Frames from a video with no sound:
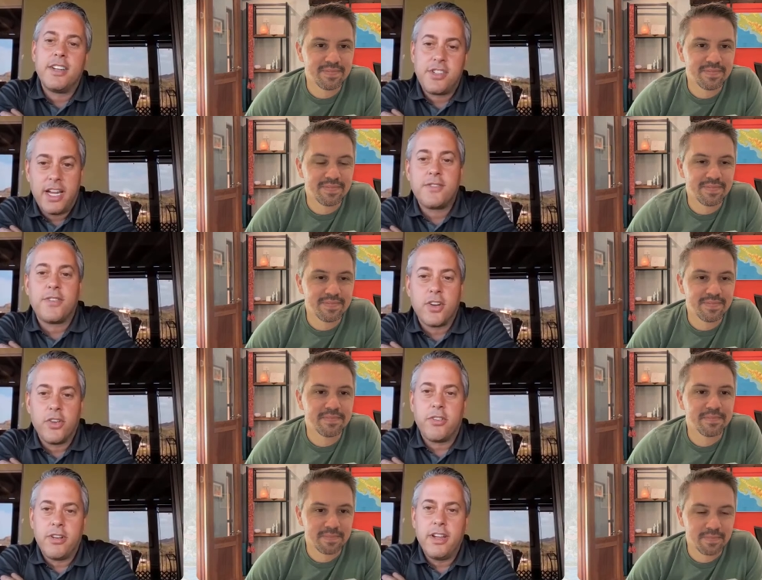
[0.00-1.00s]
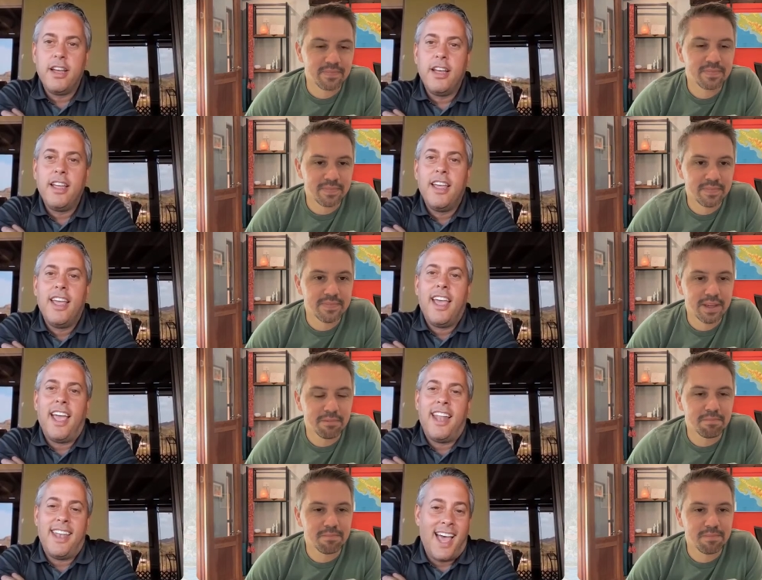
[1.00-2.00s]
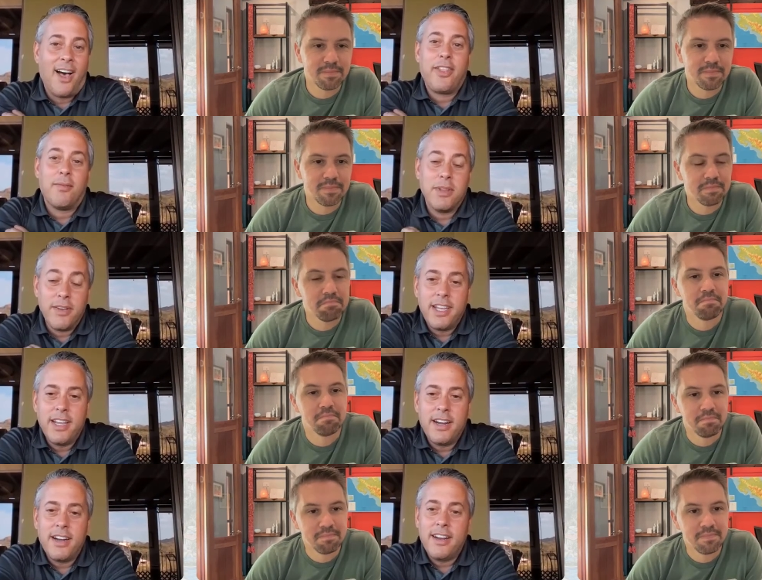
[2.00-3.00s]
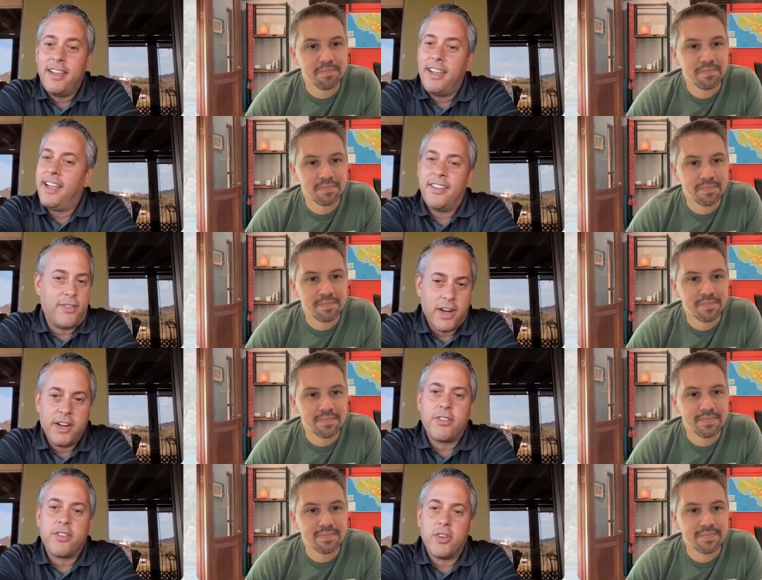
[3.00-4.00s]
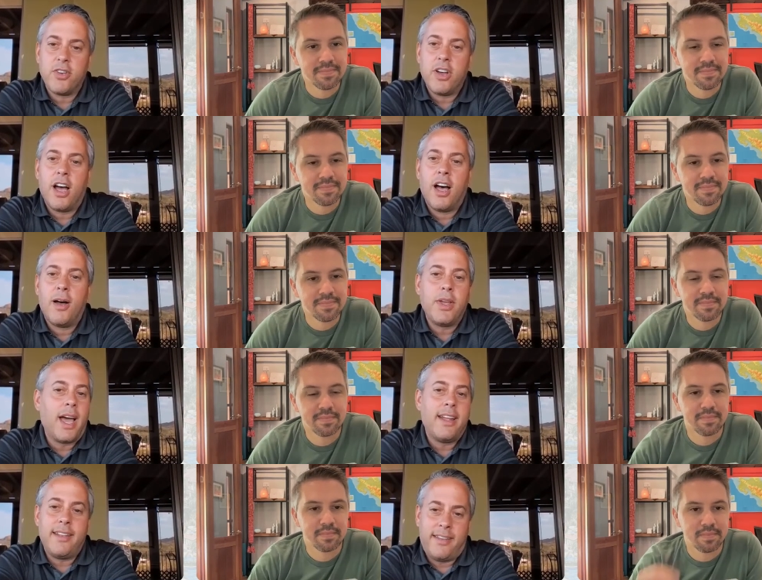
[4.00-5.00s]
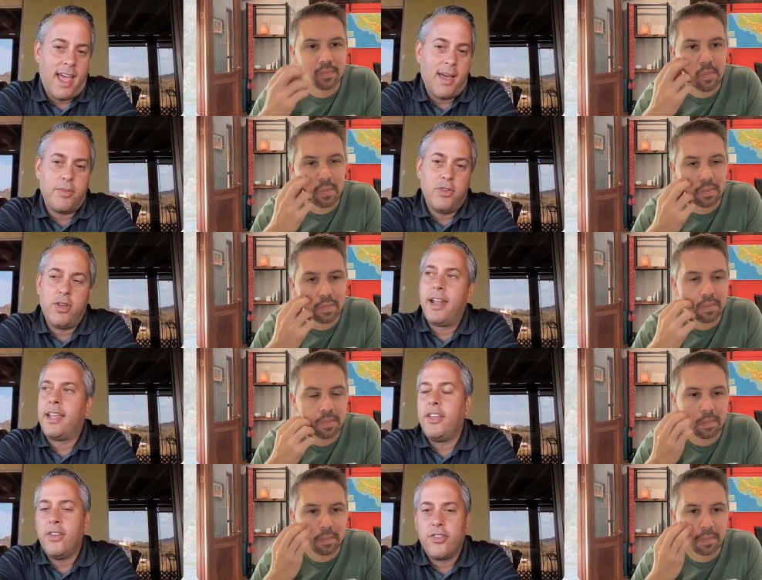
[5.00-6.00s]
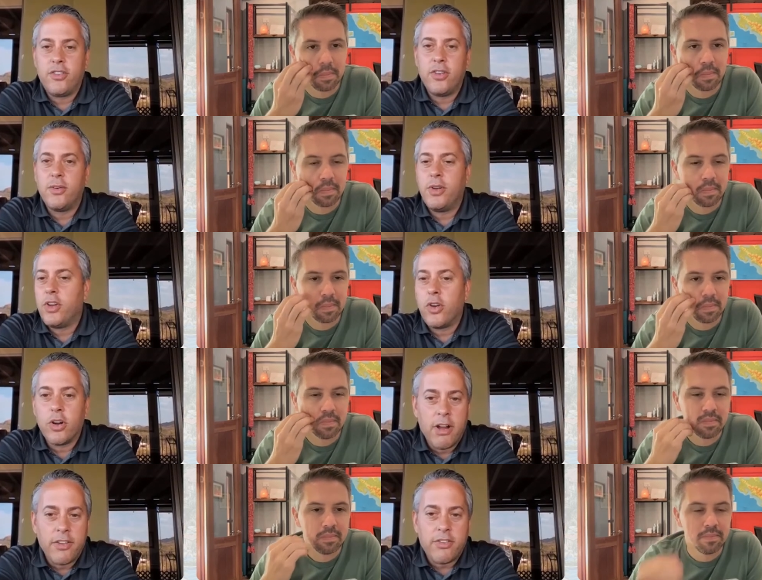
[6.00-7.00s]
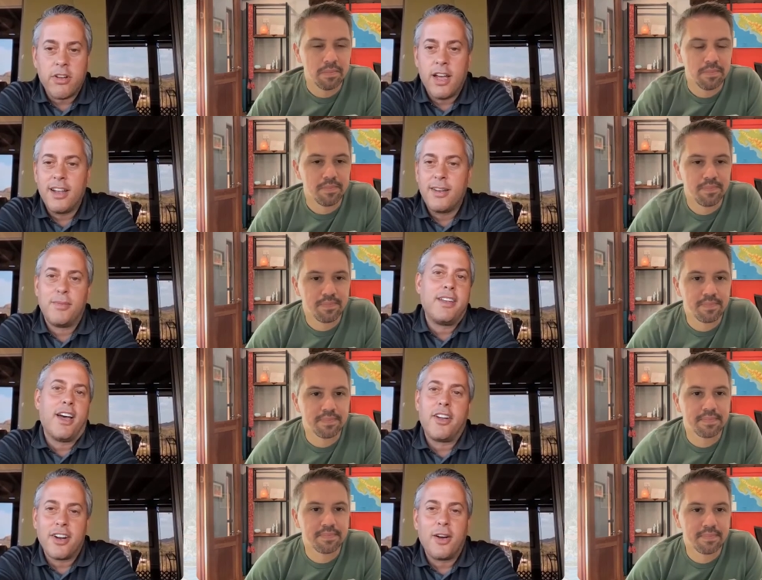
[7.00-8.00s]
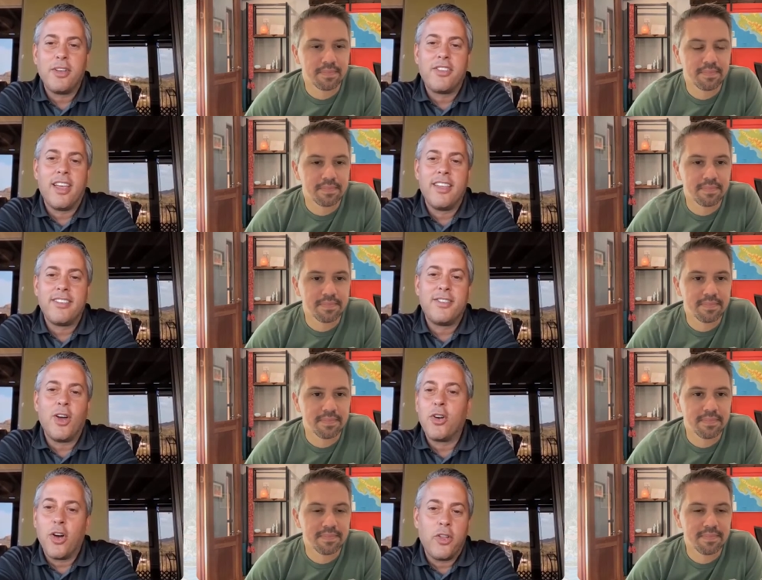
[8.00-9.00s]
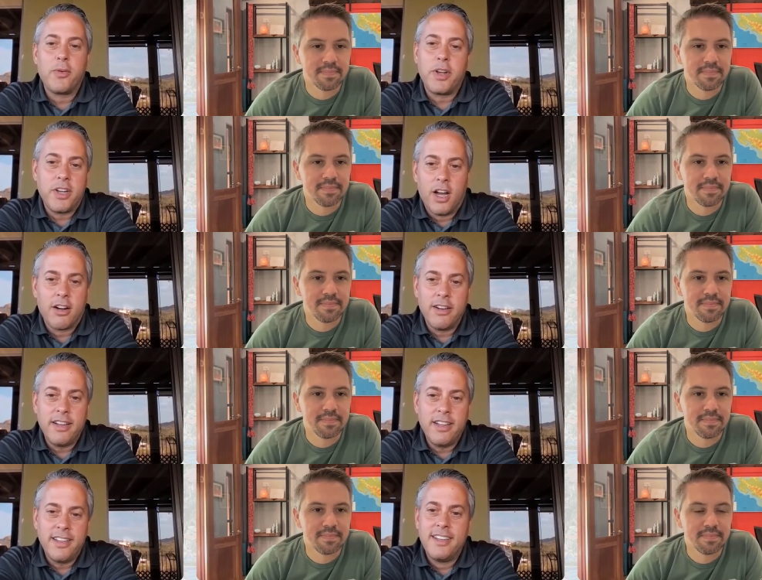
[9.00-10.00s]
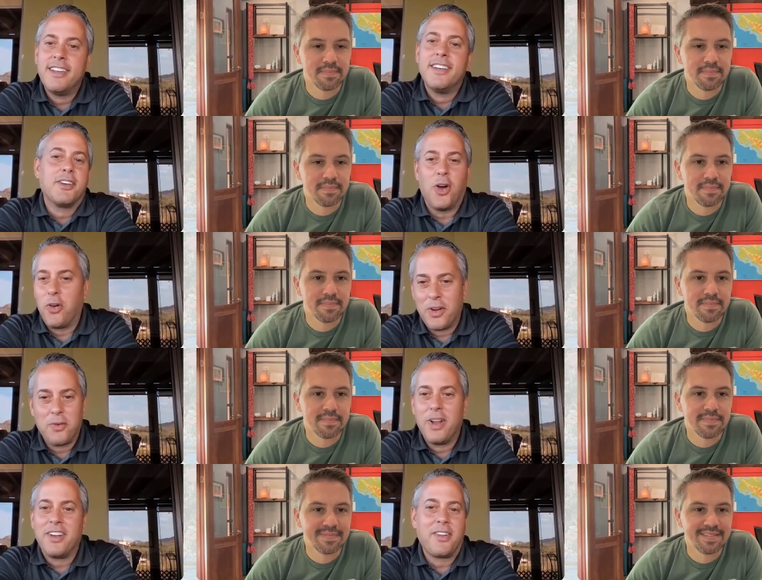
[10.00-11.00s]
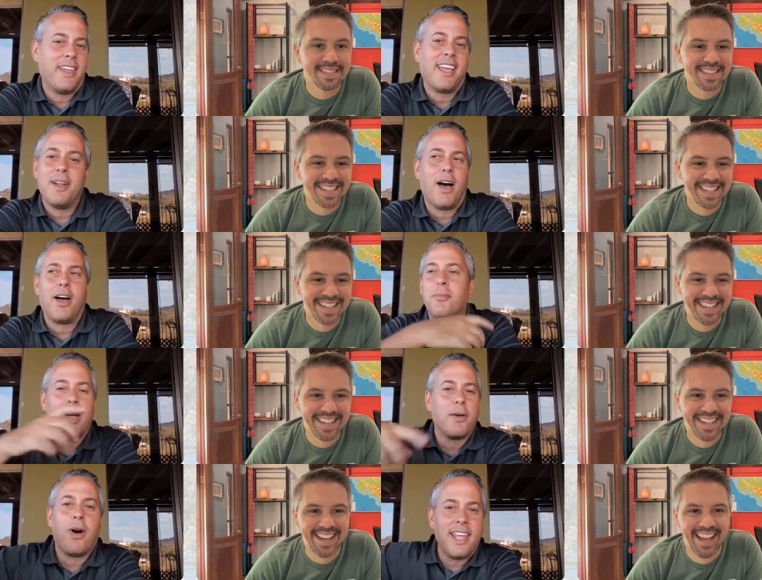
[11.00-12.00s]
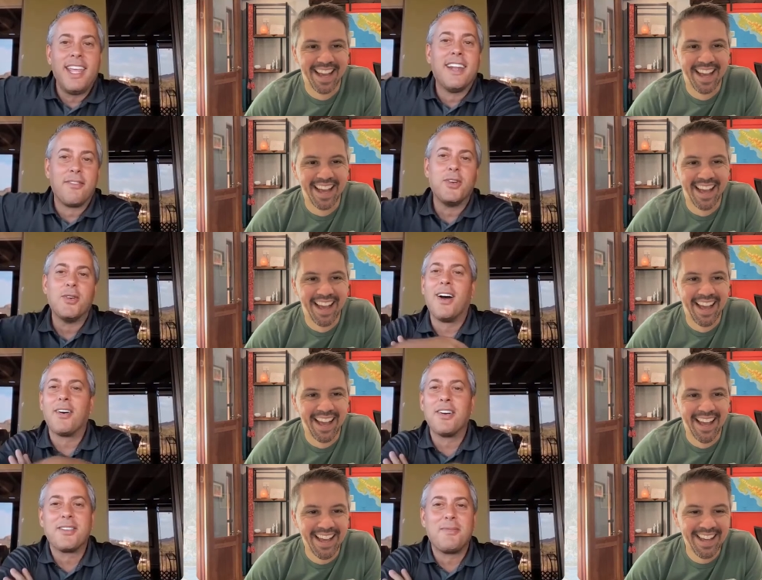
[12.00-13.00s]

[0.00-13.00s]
Speaker 1: got to change for Costa Rica. Yep. And now that I'm living here, it's very true. Um, you got to adapt. You got to get used to it. When you go to a restaurant, my daughter always says, "Don't go there when you're hungry. Go there when you're thinking about you might want to eat in a few hours